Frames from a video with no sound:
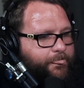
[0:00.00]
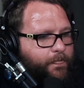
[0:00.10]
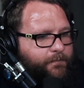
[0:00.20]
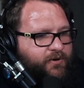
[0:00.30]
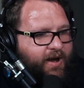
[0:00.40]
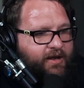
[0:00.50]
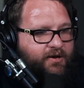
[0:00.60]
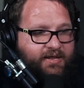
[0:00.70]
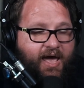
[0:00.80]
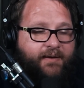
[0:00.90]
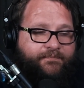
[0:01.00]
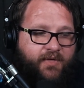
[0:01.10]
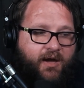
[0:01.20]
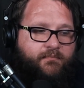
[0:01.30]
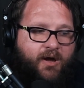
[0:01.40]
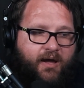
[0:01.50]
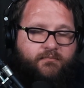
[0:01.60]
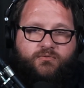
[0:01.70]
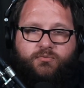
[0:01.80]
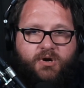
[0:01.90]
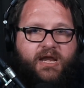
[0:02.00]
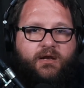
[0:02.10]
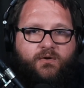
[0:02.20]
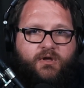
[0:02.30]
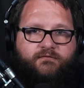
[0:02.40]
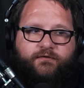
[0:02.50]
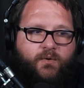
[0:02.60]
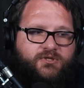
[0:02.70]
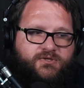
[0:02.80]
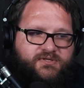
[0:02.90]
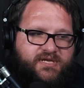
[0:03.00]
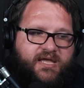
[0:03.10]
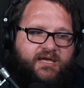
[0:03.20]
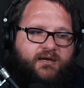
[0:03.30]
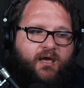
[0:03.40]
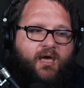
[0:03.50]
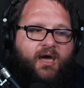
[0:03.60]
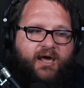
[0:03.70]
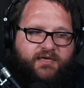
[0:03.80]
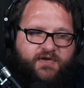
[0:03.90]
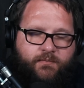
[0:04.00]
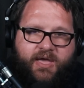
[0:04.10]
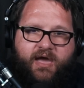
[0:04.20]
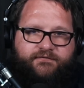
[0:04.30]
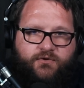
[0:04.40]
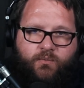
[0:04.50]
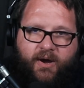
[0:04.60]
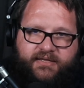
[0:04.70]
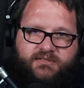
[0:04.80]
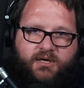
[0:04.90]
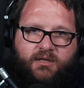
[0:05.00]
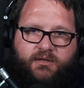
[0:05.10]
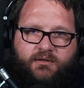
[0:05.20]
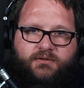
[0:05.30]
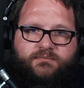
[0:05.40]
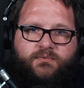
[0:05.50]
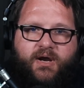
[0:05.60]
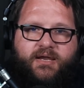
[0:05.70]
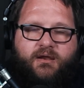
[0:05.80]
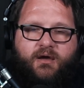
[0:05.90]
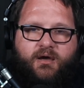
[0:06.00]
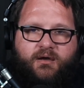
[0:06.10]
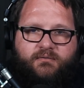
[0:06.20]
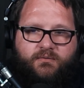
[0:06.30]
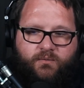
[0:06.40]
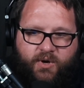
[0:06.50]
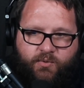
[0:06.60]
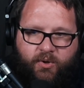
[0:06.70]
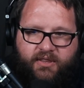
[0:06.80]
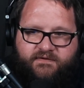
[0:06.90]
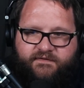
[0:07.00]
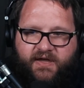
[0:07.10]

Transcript: But Renegade, yeah, I'm really looking forward to seeing it, and I think we have to wait a little, right? We will eventually.